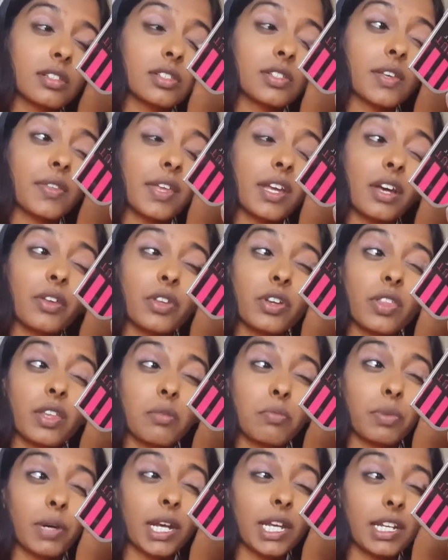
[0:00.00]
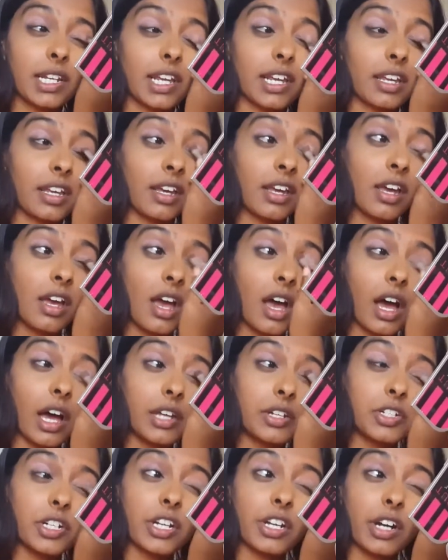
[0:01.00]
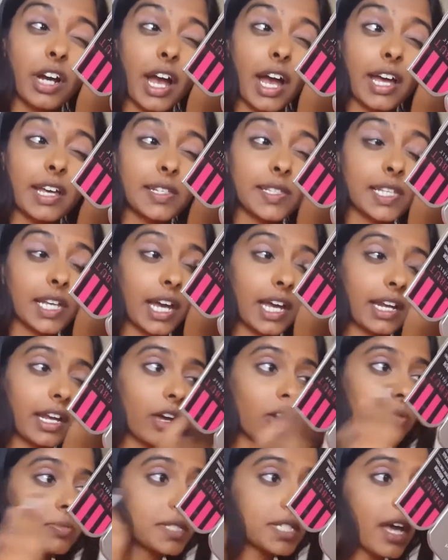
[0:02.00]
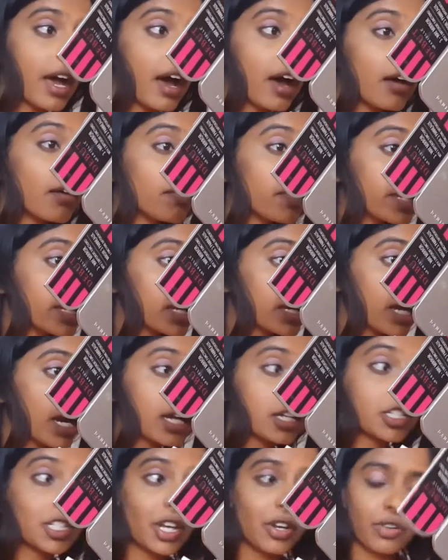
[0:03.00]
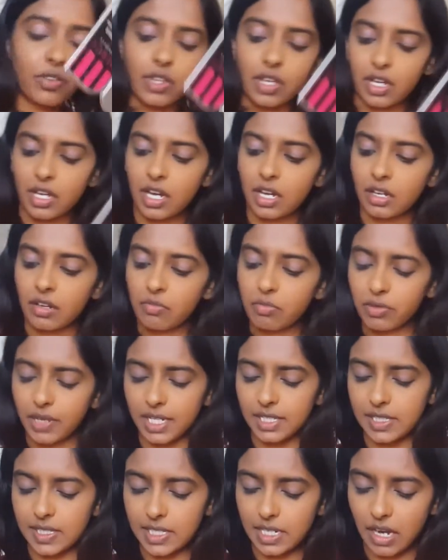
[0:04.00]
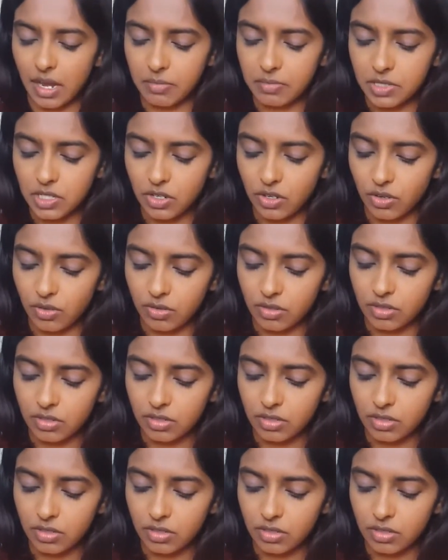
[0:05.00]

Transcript: So I think other than brightening under your eyes, it kind of helps to have like an eyeshadow that kind of brightens it up too.